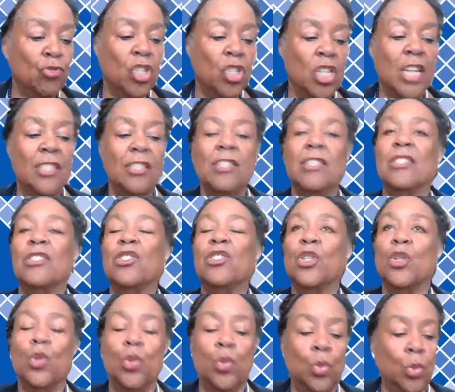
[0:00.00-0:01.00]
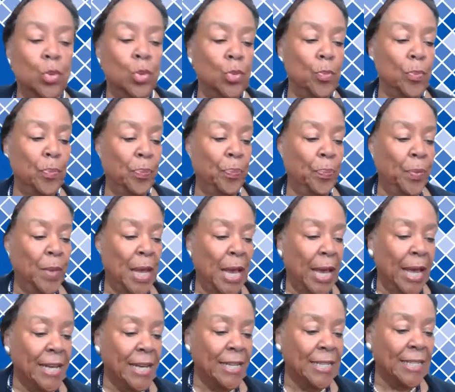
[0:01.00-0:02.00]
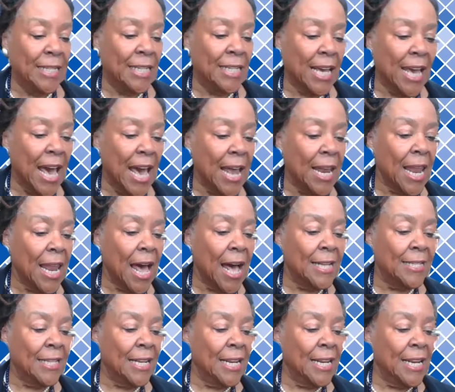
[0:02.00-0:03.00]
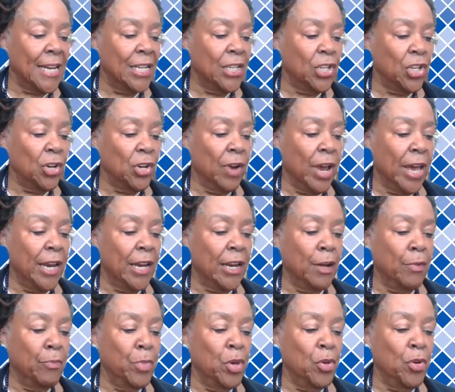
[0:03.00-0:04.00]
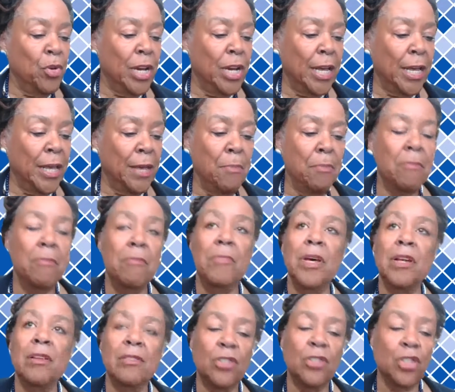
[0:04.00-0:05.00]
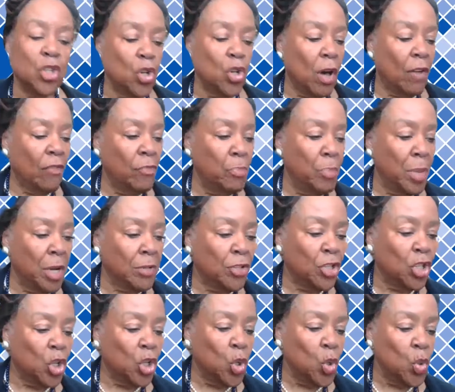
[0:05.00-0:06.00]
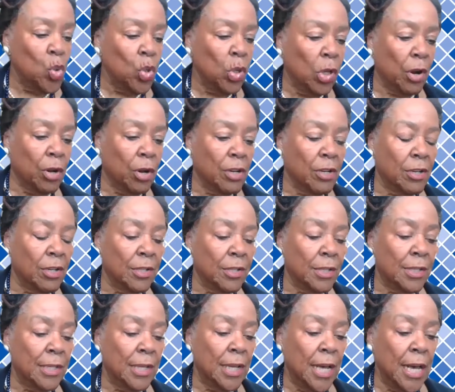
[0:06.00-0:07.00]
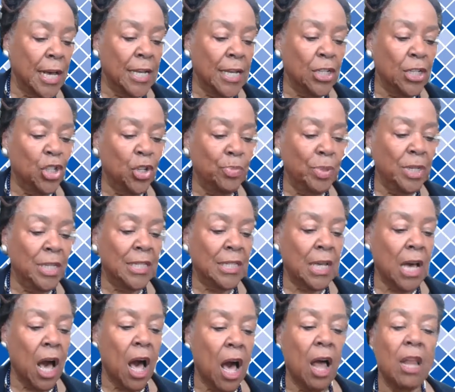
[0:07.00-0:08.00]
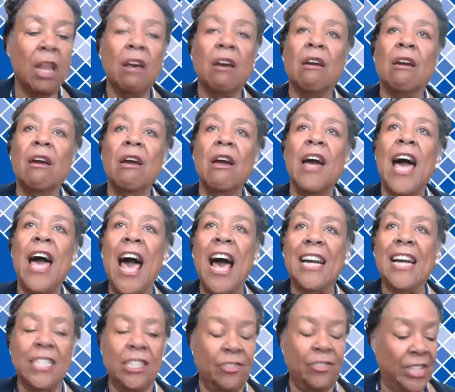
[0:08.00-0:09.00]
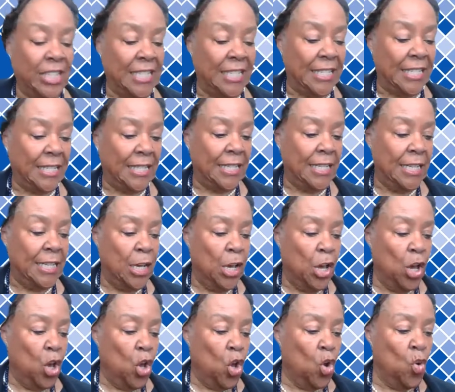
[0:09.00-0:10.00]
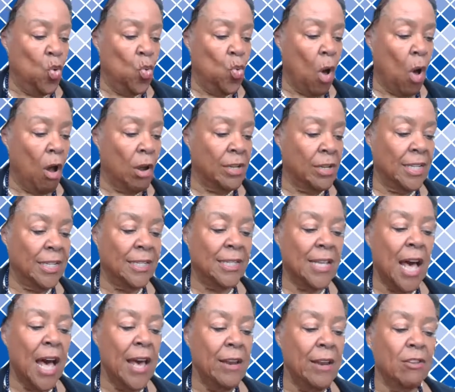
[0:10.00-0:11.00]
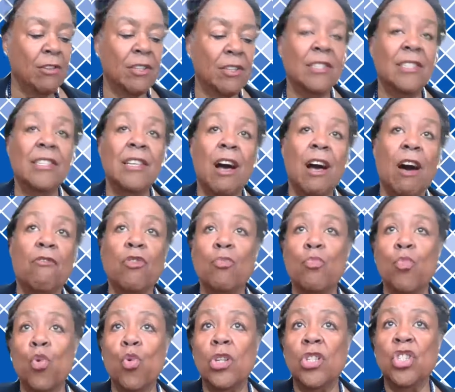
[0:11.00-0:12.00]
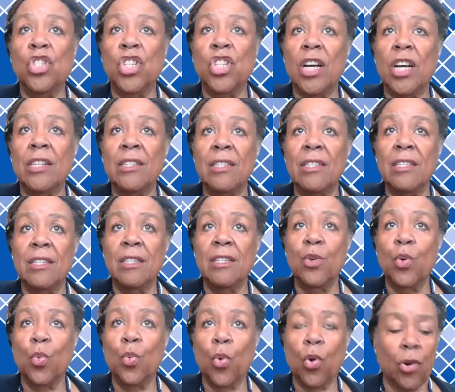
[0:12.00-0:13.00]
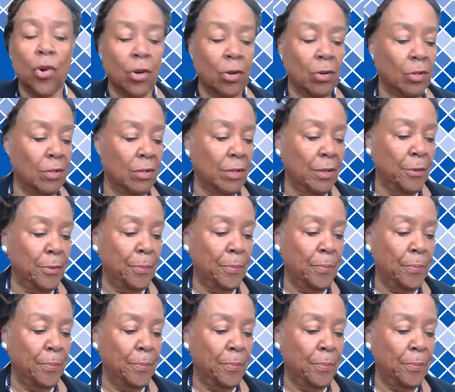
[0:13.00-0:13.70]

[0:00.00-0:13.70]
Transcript: Justice School is to catalyze an integrated community of middle school learners to be scholar activists who are designers of a more just world.